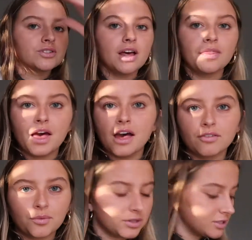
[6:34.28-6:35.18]
set that
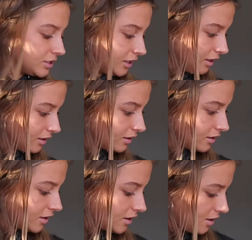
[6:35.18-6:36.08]
everyone's seen.
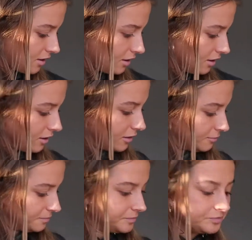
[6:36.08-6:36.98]

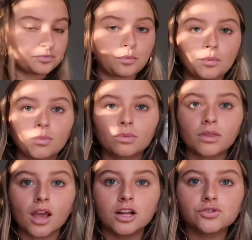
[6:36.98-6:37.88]
Um,
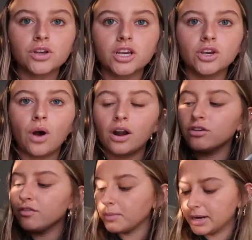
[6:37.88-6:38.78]
it's really cute. I
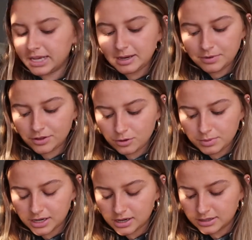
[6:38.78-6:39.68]
don't know if I'm going to keep it, though,
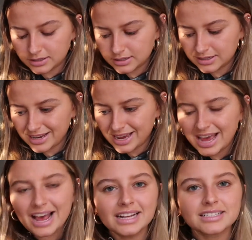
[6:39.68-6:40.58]
because
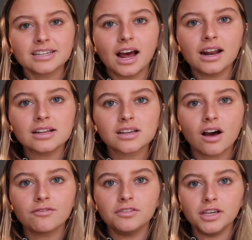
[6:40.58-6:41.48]
it's not as
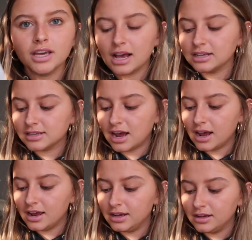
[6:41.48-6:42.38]
comfy as
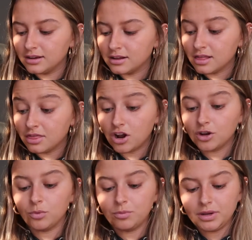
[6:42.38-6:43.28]
I thought
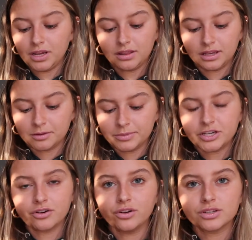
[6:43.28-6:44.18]
it would be. Like, the
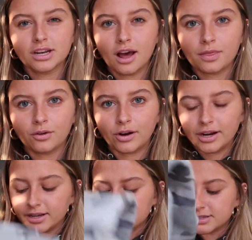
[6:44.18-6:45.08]
material's not the
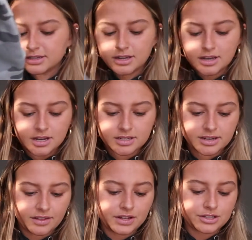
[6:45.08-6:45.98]
greatest. It's
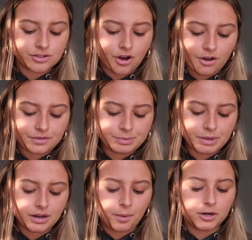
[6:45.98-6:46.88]
not that soft,
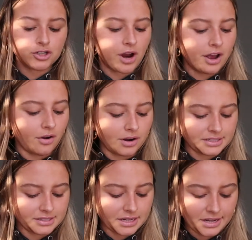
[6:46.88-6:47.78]
but I'm going to try it on
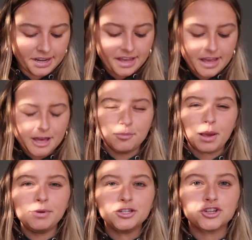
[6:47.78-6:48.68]
and see. It
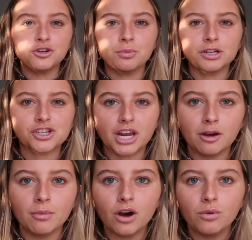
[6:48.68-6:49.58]
might be too much
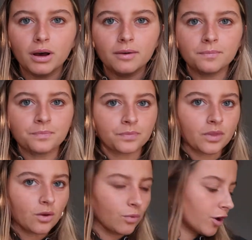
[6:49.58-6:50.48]
camo, but
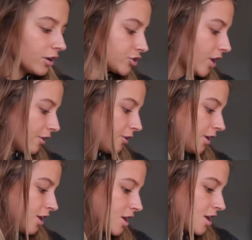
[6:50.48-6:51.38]
we're going to try it
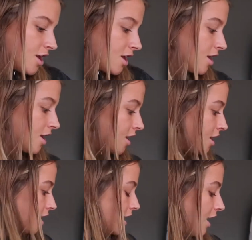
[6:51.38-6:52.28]
on.
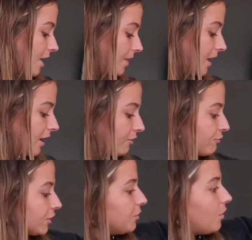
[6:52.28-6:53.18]
And then I
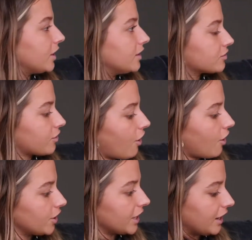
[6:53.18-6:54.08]
really wanted this
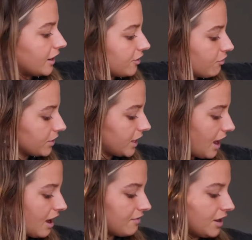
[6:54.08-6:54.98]
cardigan. I don't really
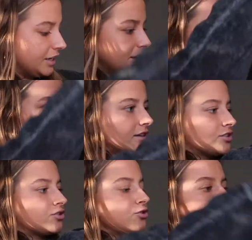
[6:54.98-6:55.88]
have any, and
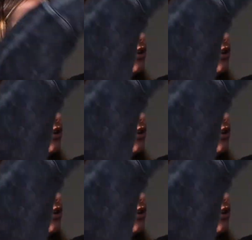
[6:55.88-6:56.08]
it's super